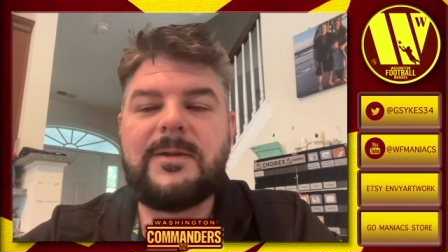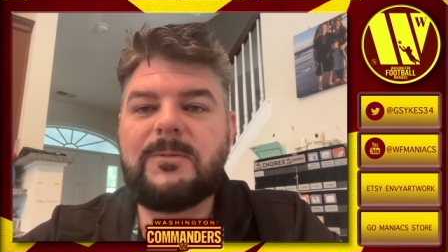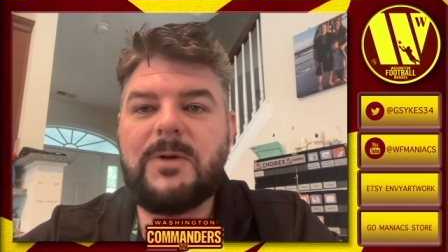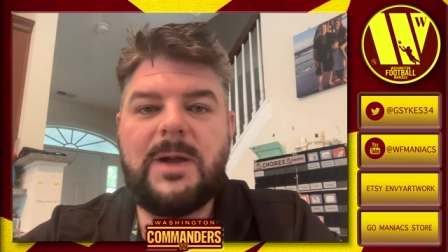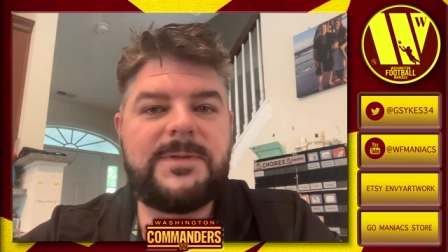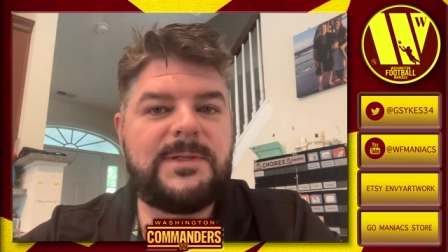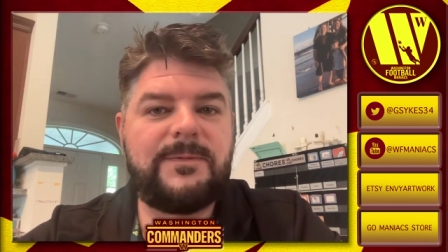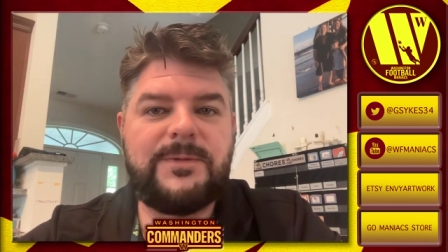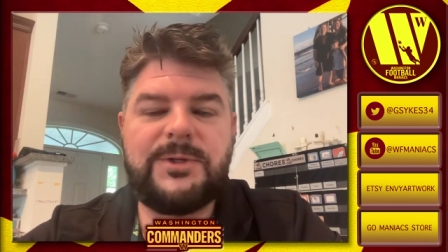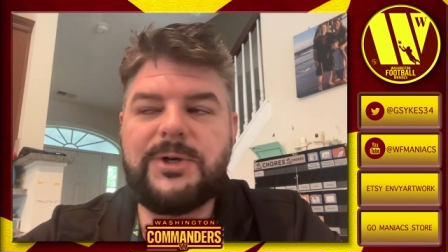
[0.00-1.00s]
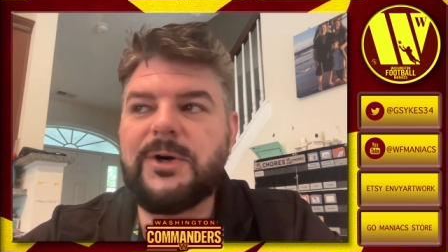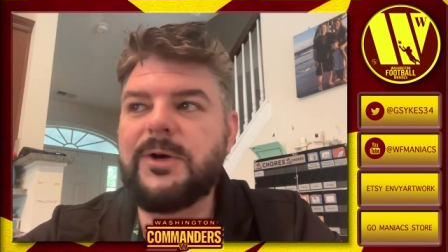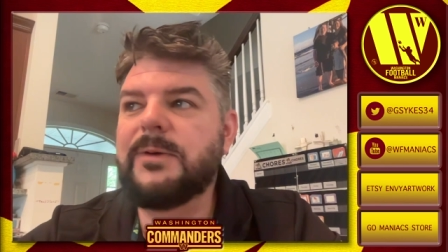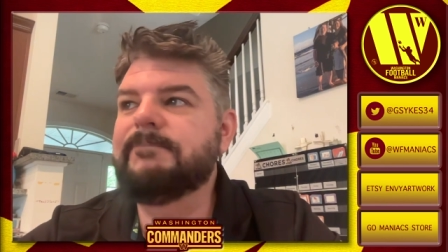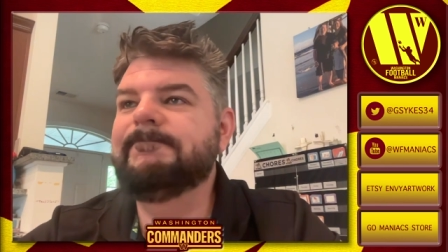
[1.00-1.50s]
Robinson for
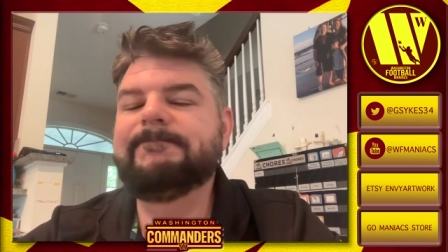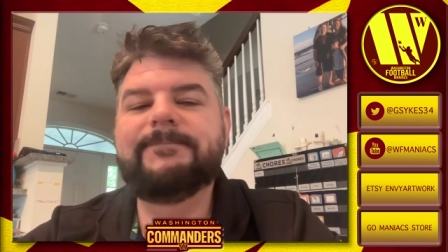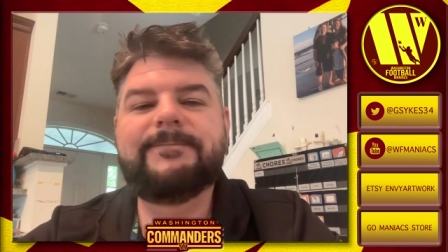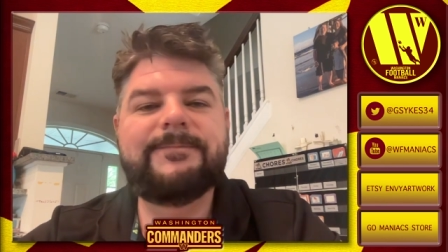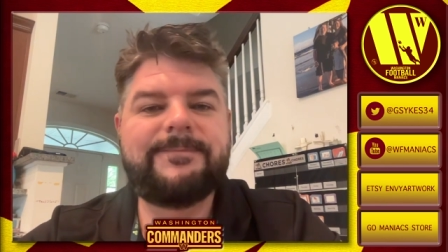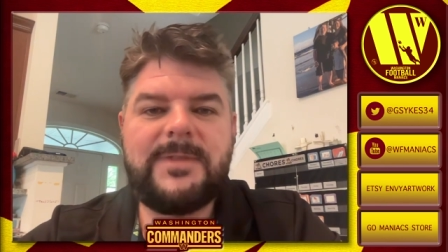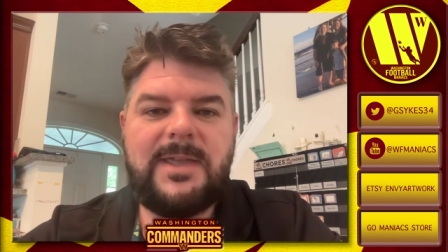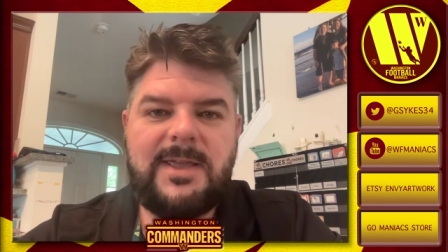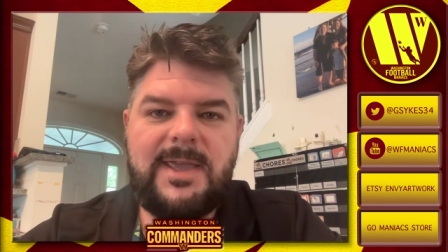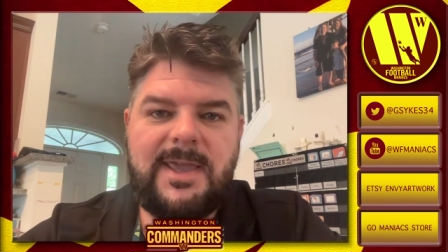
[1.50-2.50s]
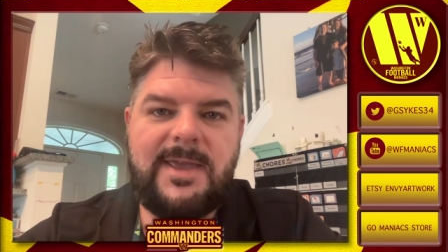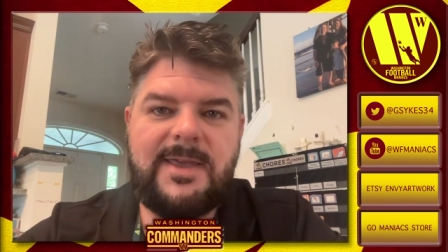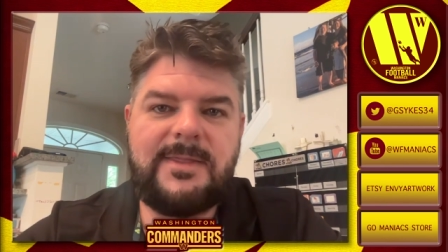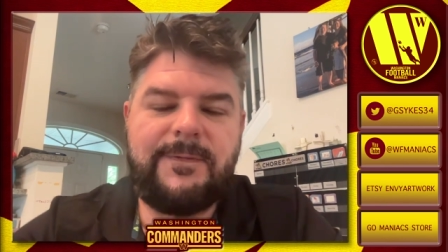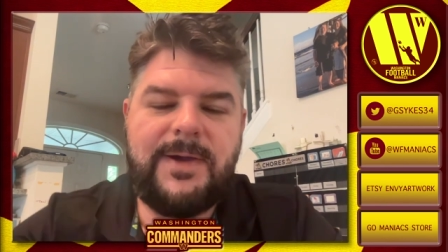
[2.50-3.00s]
sure.
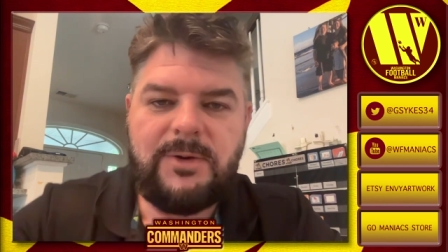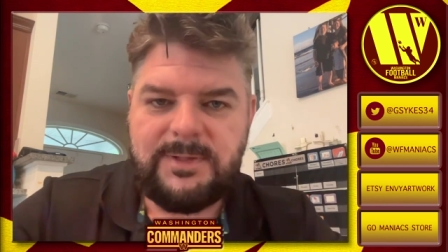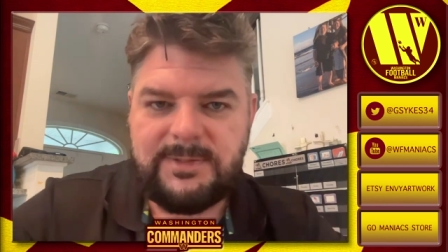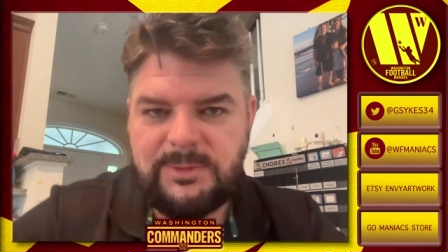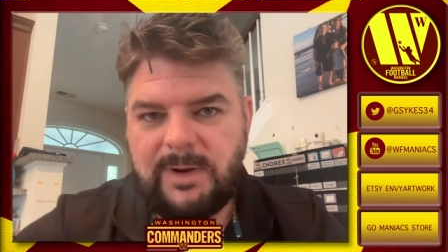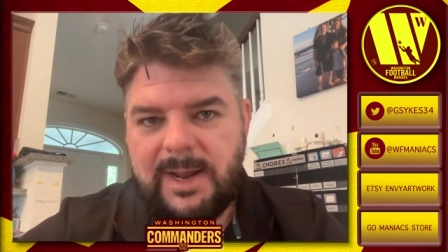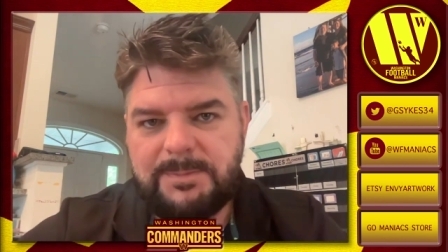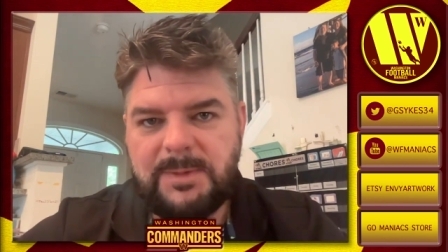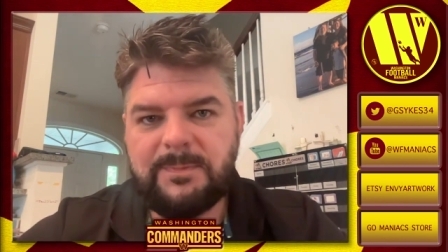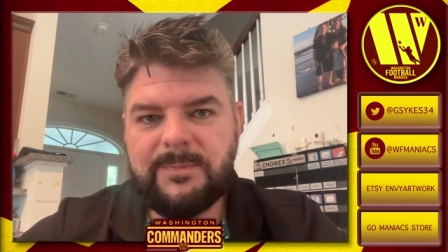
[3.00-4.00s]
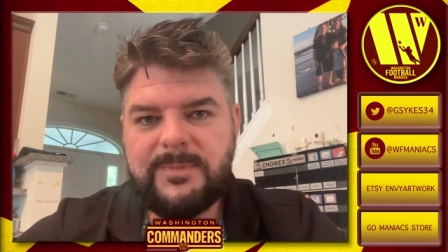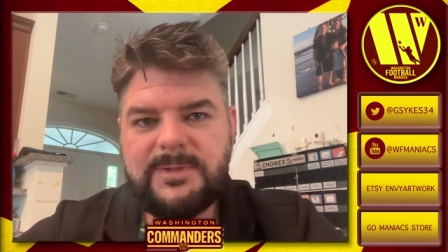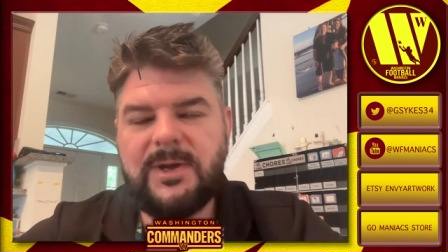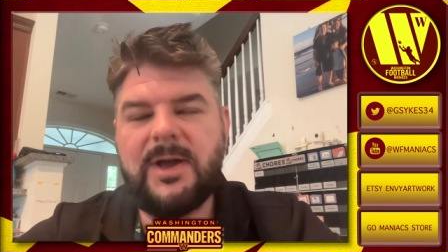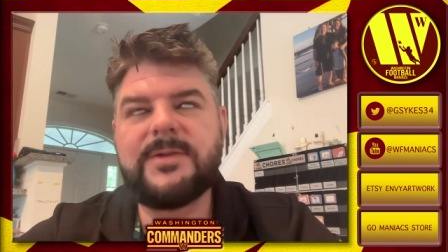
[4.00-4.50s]
And the Falcons grabbed him.
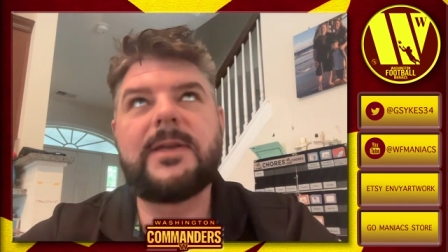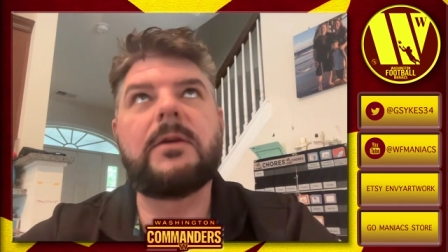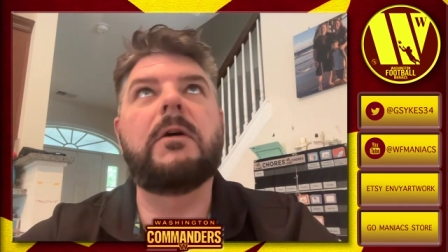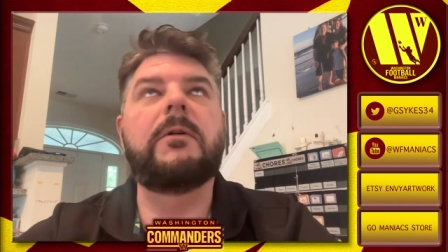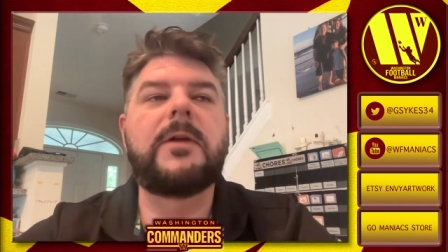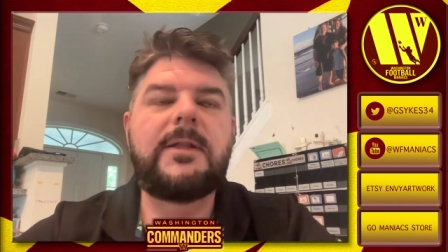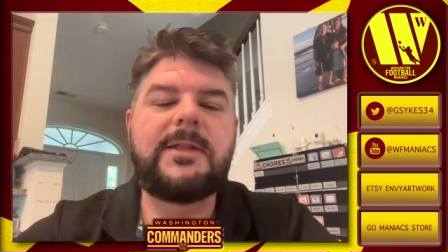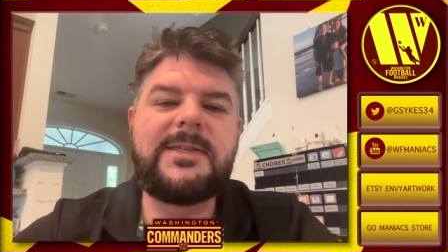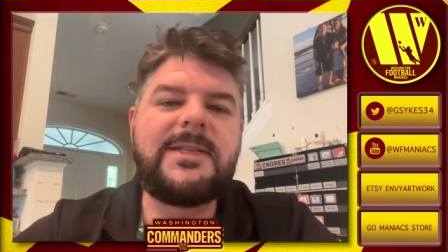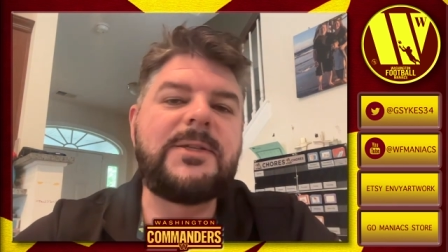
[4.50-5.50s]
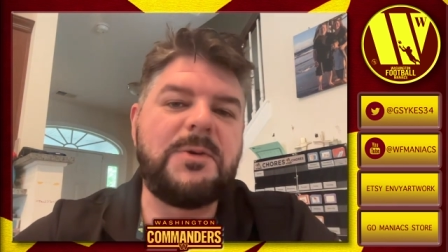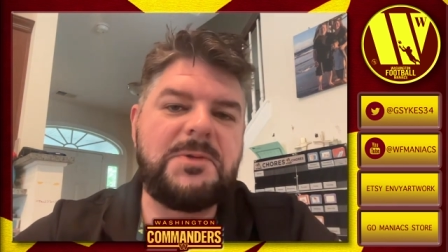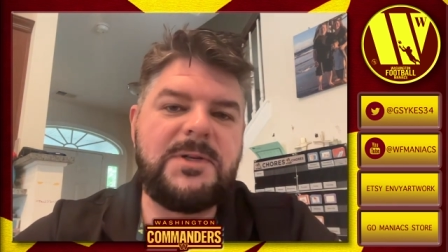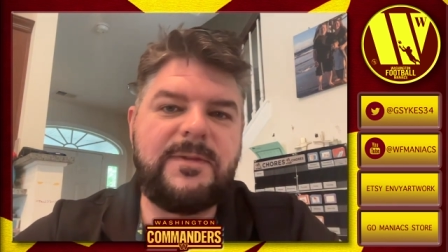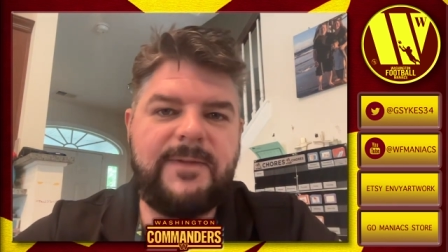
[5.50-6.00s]
So I was like, oh, at least he's going
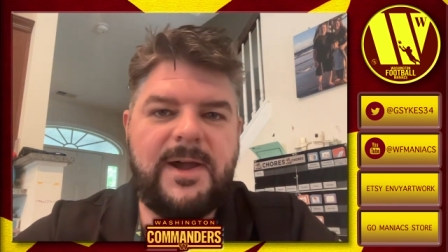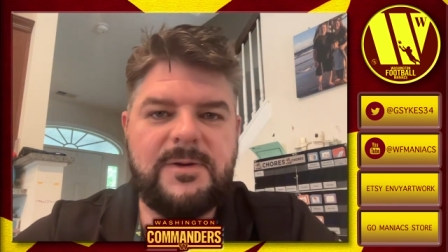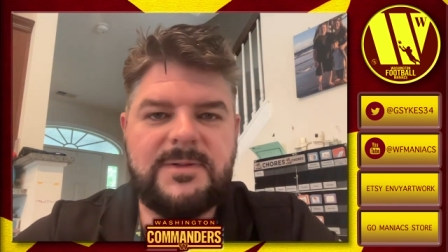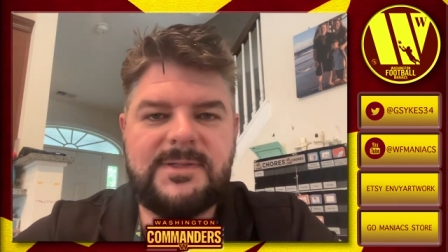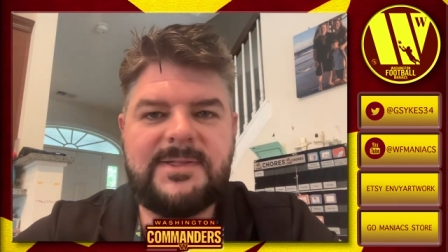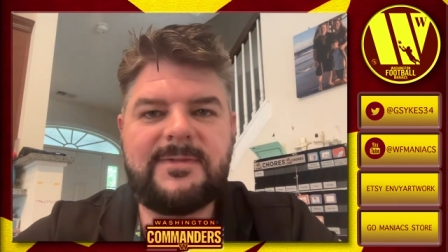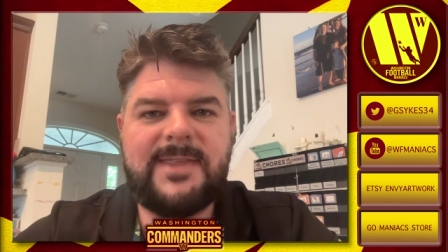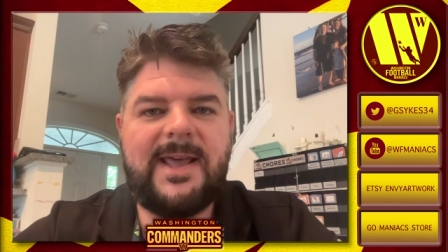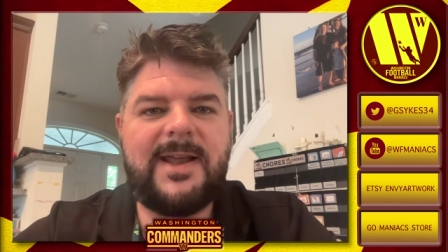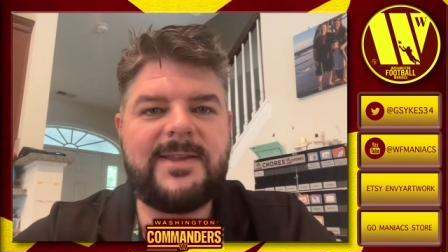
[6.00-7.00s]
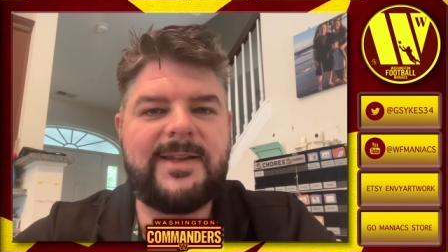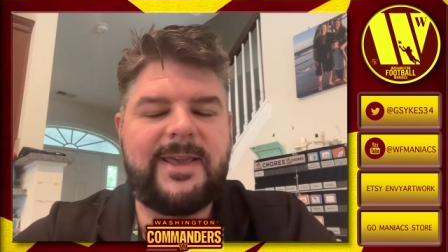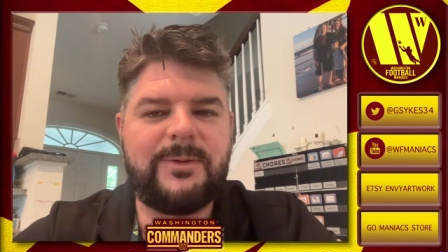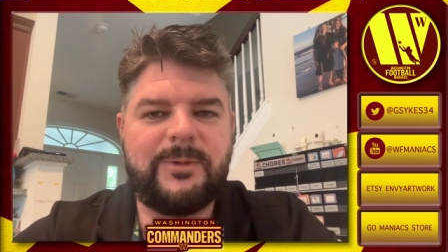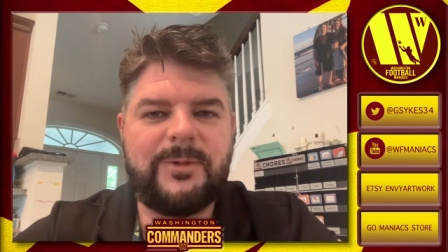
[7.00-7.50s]
to the Falcons. That I can
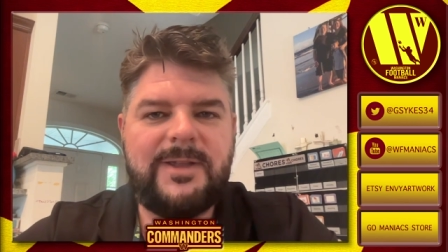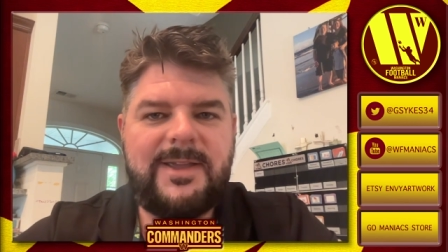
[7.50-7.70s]
handle.